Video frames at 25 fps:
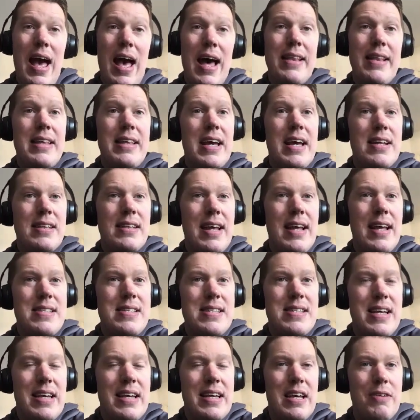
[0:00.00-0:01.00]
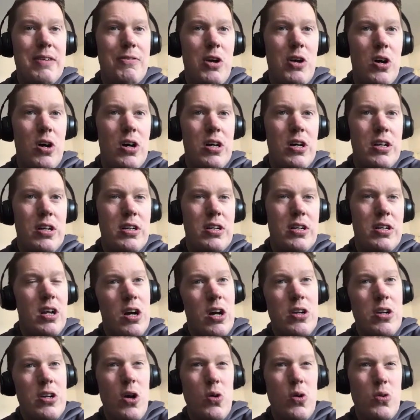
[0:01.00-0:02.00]
and the Athletic have got
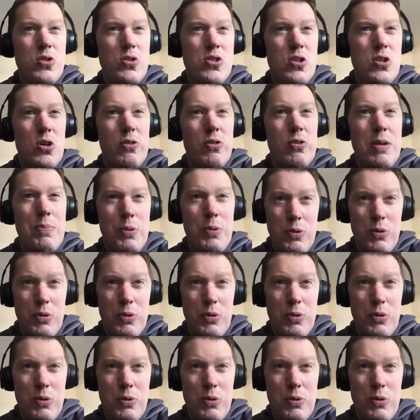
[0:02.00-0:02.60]
an old story,